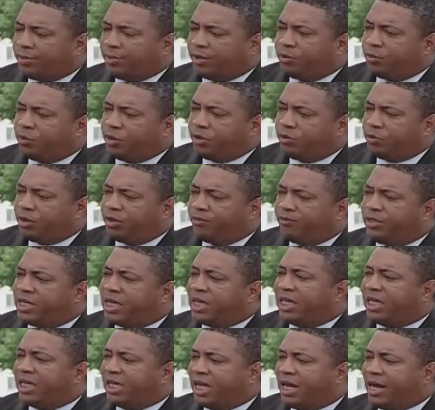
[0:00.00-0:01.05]
mean, we've
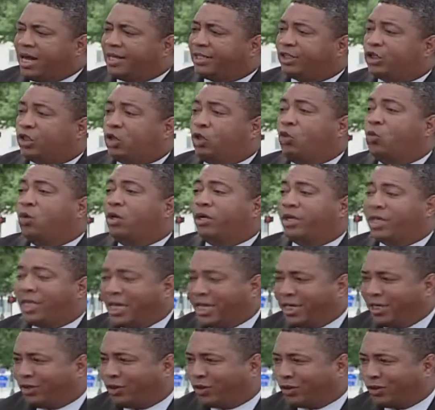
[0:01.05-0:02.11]
done a lot to our
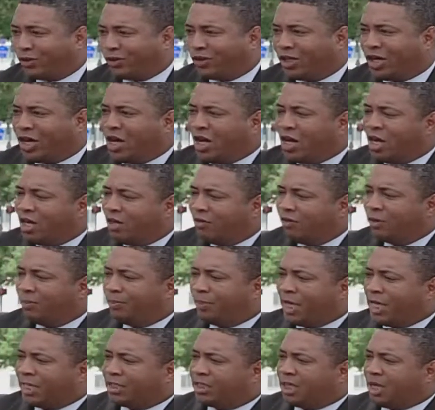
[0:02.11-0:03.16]
teachers over the
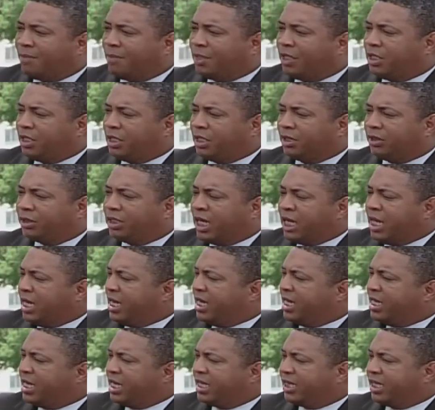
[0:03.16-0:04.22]
past couple of years,
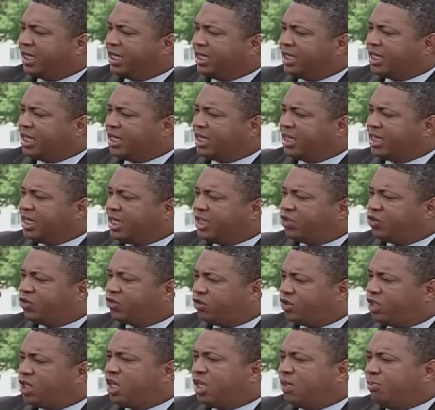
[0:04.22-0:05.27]
and I think that this
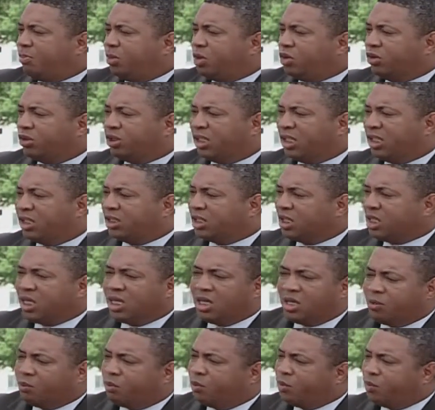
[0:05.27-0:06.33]
Senate Bill 6
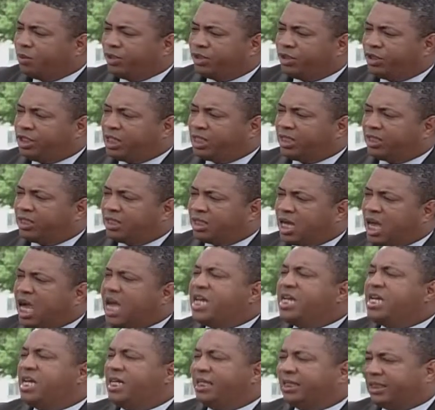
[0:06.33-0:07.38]
was just
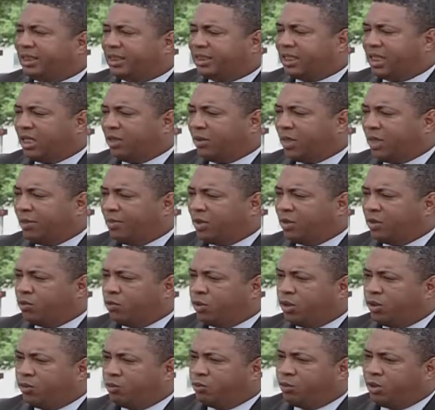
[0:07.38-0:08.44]
unnecessary. I mean,
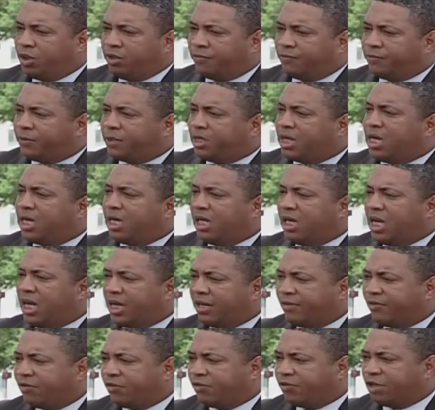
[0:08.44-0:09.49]
we've cut a
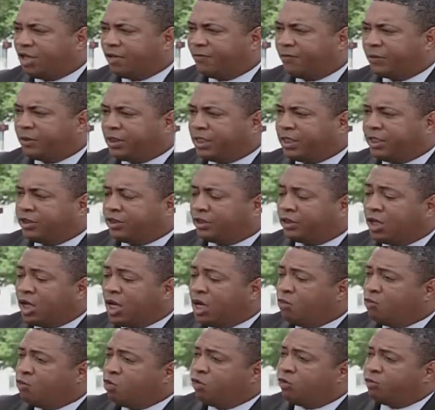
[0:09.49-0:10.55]
lot of stuff for teachers,
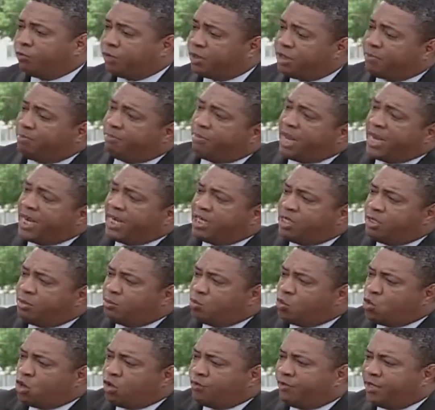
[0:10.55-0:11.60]
we've demanded
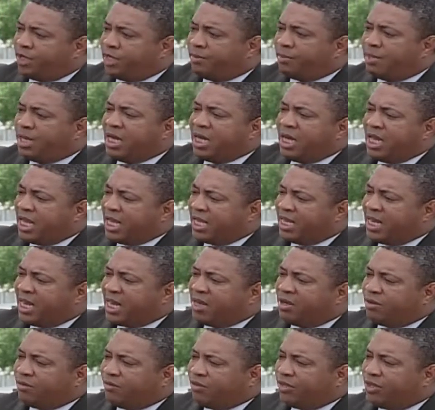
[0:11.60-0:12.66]
more of them, and
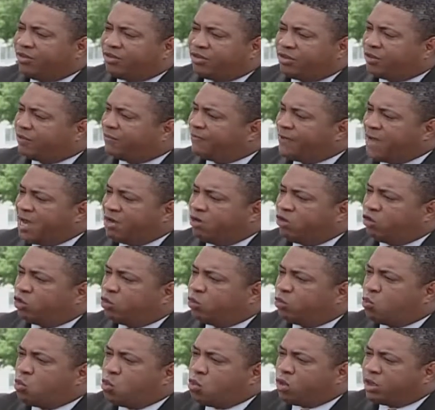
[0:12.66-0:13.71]
now this is a final
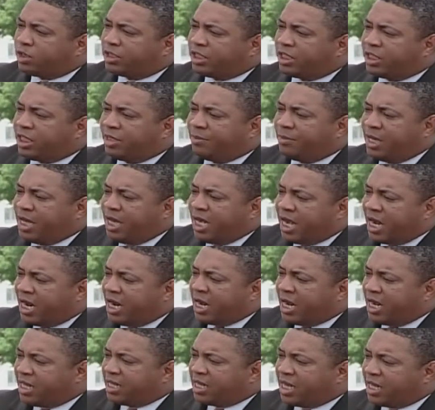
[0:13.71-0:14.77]
sword to them.
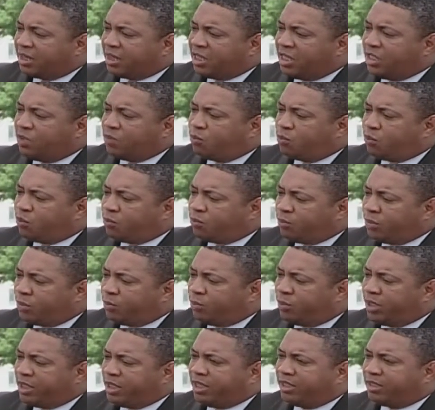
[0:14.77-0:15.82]
I think
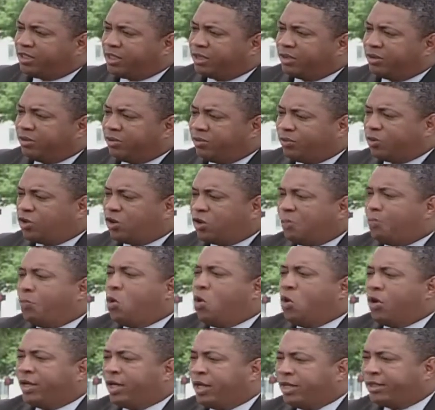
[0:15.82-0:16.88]
we need to
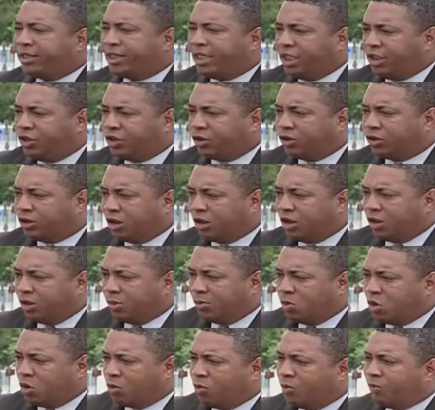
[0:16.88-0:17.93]
support our teachers a little
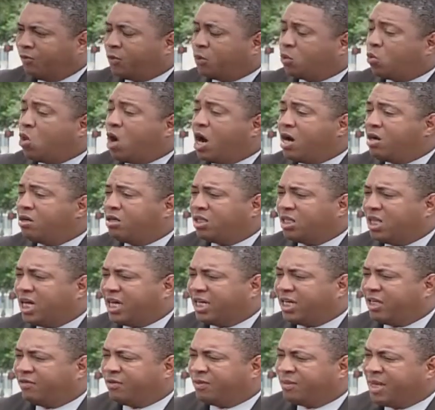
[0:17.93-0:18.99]
more. We've required a
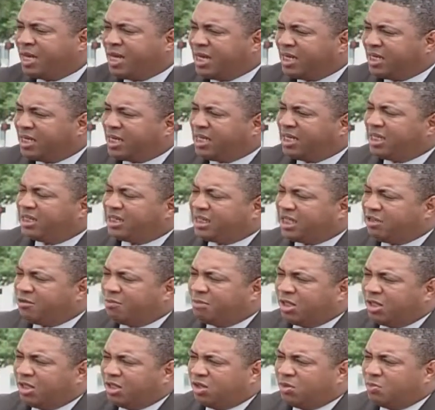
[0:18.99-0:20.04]
lot of them. Now let's give
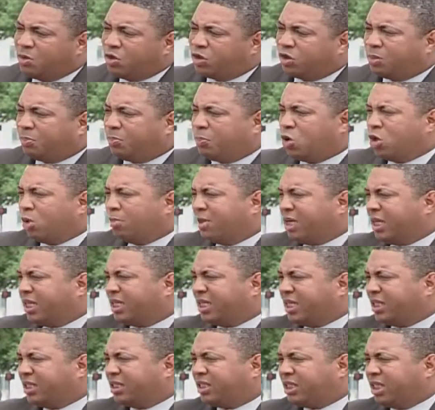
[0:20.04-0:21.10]
them a little more support. But I
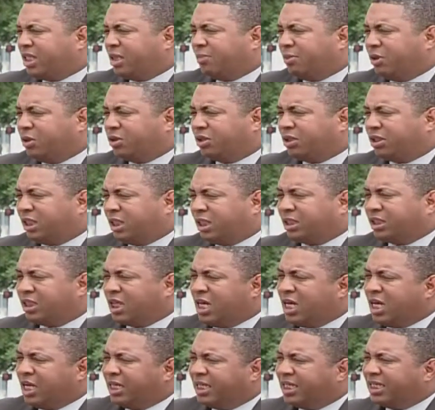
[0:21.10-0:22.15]
think Senate Bill 6
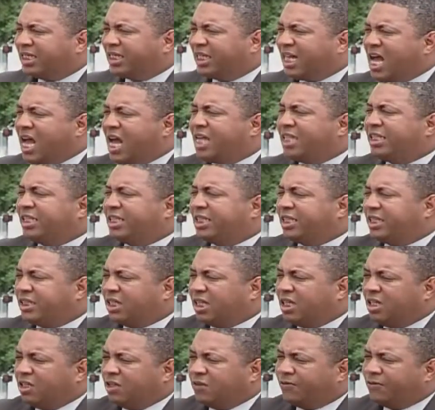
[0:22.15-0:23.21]
disguised
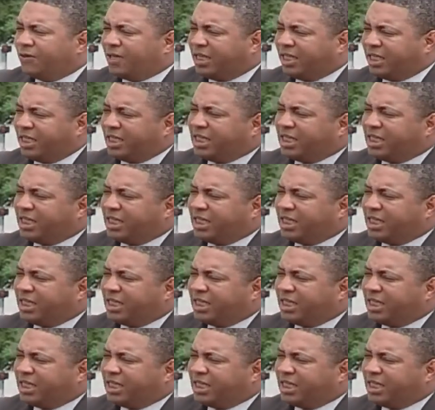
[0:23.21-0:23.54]
itself in the